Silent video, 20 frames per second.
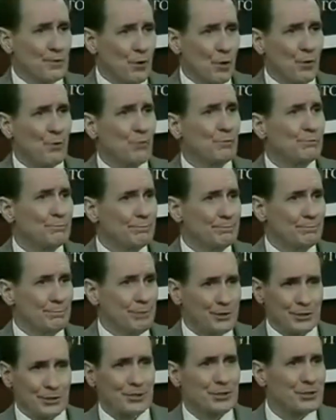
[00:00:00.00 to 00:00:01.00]
been no
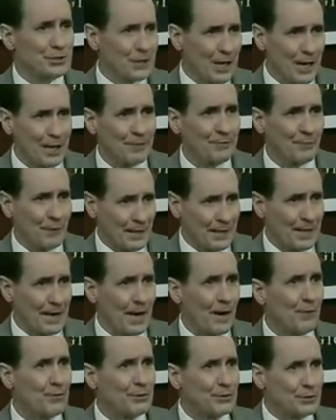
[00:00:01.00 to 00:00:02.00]
mission assigned right
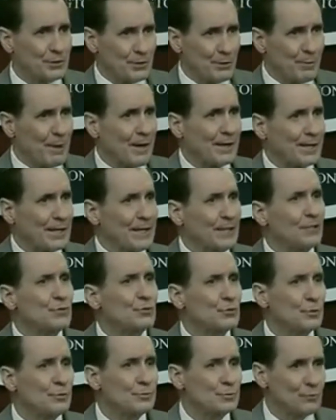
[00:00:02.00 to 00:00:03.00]
now. This is about
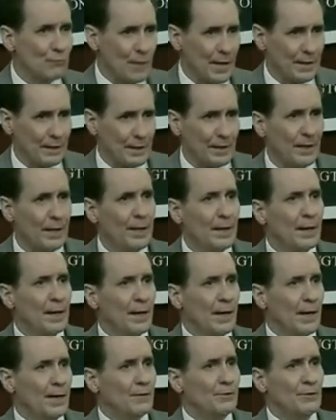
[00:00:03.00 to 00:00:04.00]
getting troops ready.
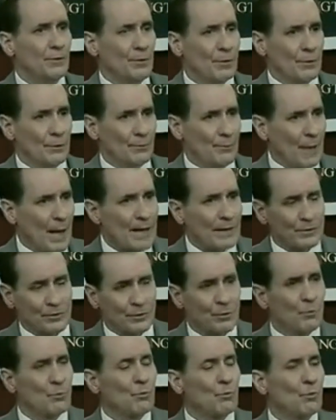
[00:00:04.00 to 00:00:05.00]
And
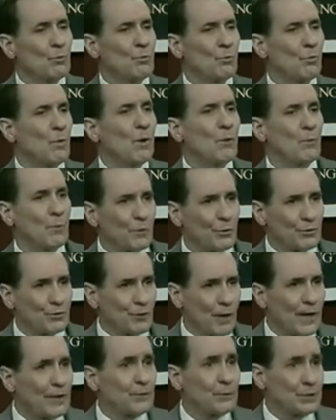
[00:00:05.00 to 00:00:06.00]
back to what
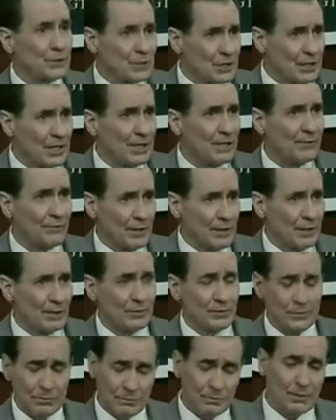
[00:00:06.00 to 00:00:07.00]
we're trying to achieve
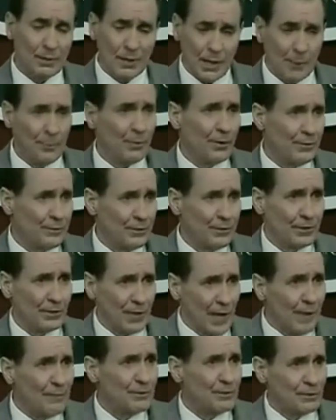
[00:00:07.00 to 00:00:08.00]
is a couple of
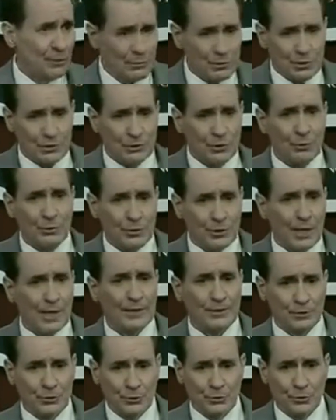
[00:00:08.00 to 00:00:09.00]
things. Obviously, we still would
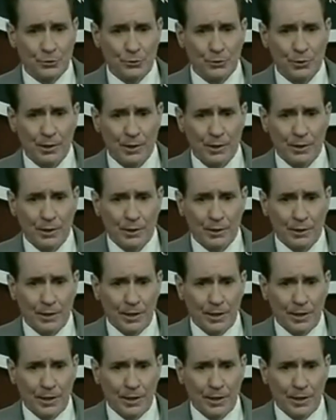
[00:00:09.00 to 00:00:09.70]
like to